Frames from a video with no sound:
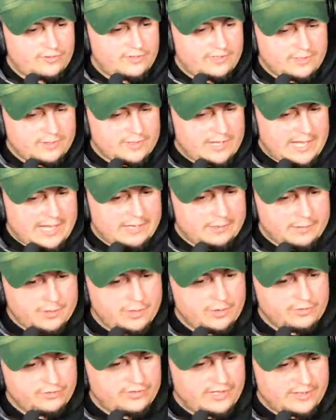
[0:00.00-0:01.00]
I don't
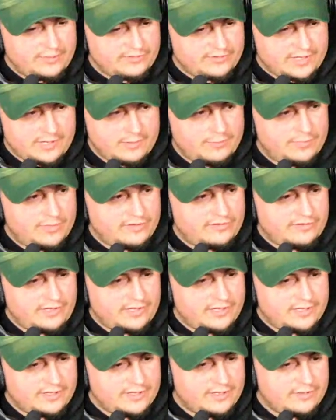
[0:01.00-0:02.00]
know. So I was like, "I'm busy,"
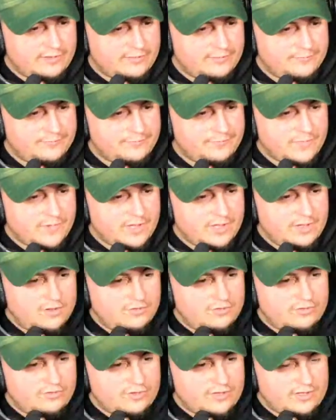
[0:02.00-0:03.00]
and then
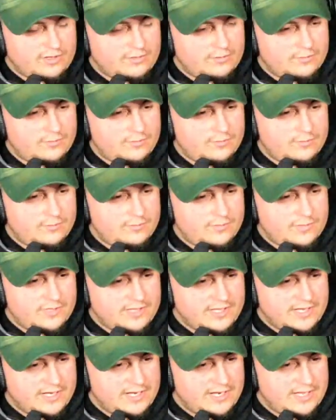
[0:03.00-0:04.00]
she's like, and
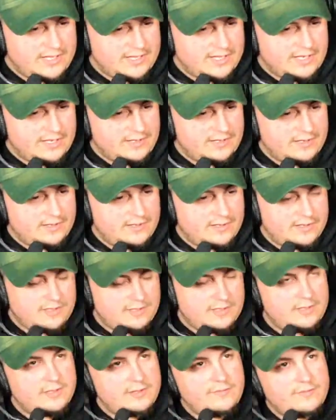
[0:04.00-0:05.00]
then
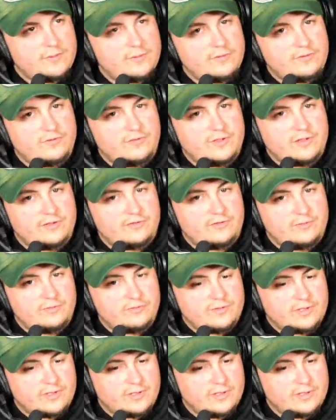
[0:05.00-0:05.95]
I forgot what she said. She was like,